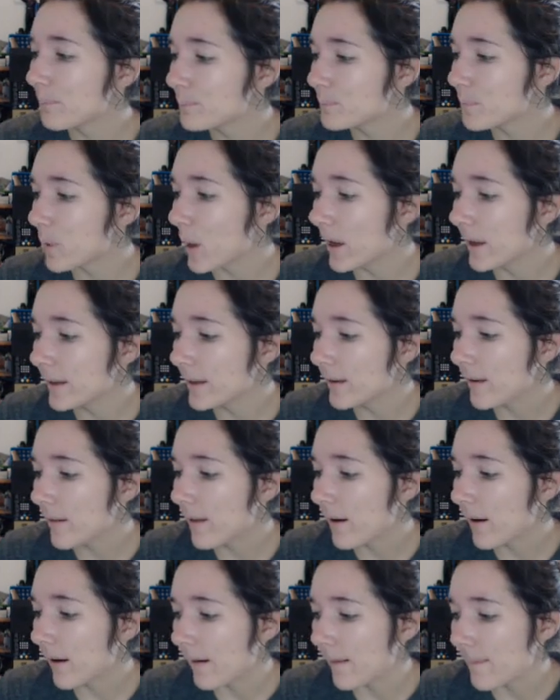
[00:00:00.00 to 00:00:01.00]
But
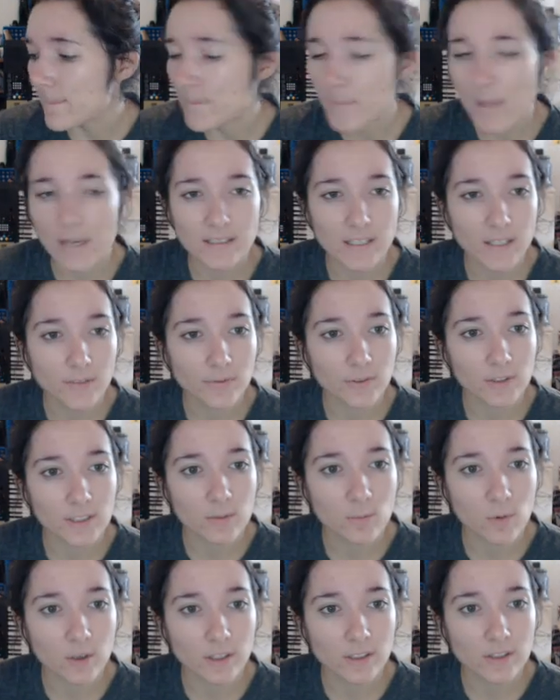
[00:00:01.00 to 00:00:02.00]
I definitely
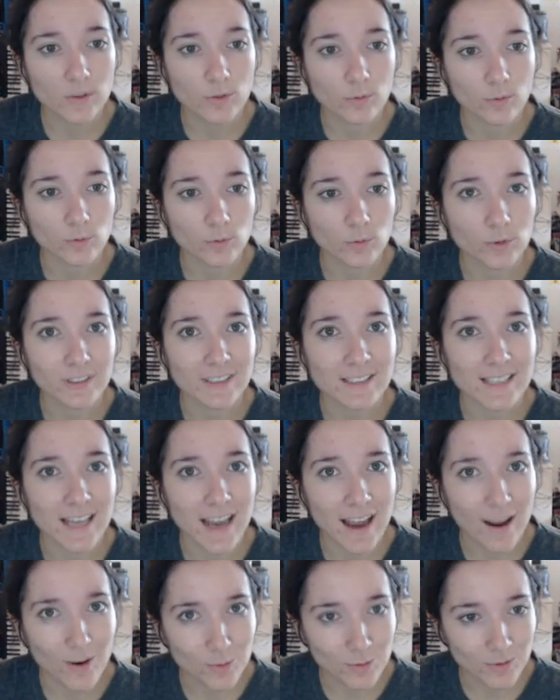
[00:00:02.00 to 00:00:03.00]
wanted to rule it
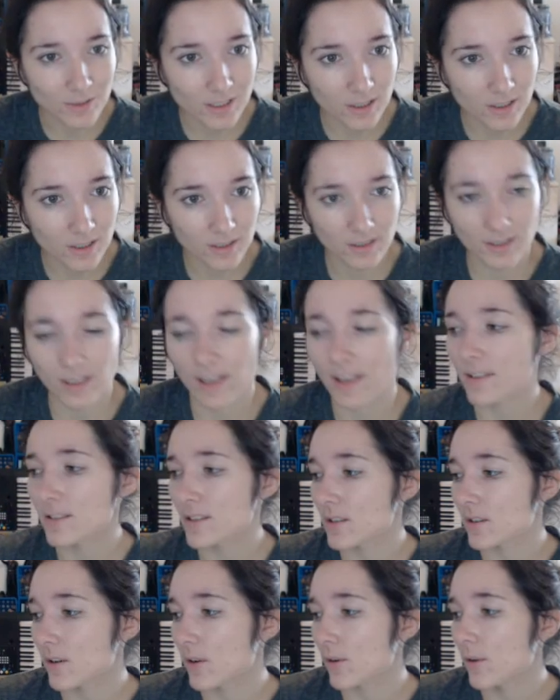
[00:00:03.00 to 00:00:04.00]
out. And
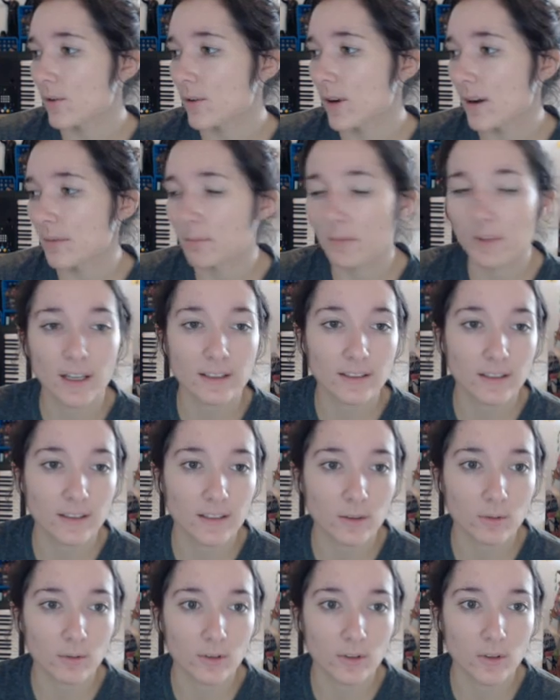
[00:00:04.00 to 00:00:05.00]
so I'm glad that
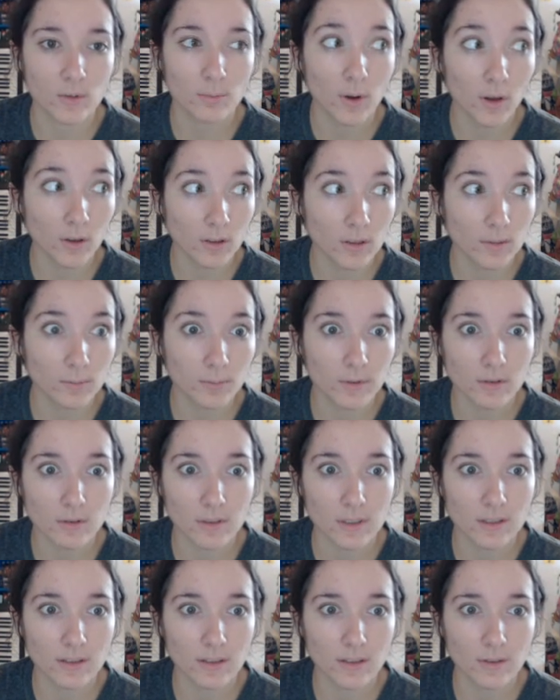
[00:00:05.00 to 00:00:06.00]
there were no polyps or
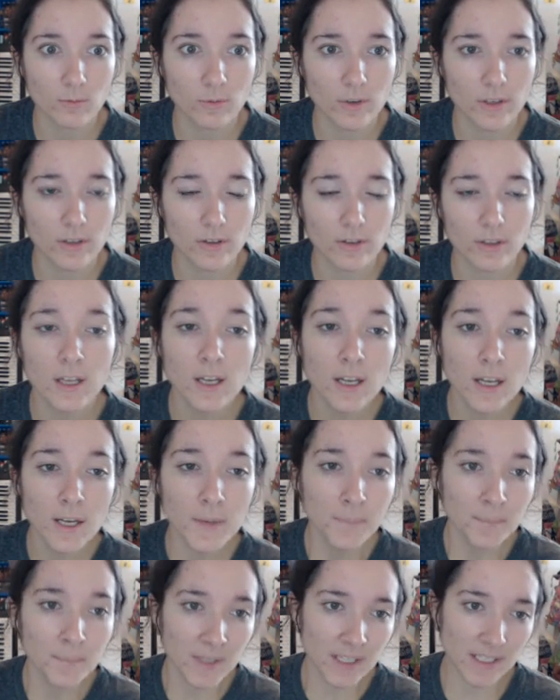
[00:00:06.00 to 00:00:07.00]
anything weird.
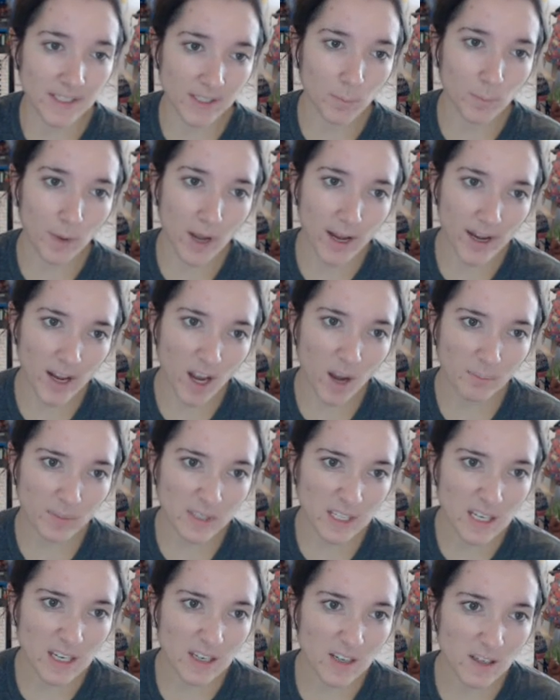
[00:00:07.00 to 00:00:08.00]
He still
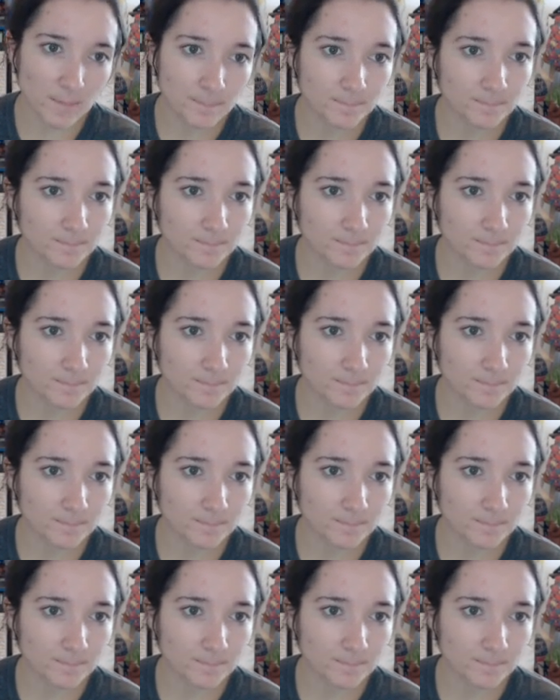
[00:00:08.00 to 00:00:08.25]
biopsied.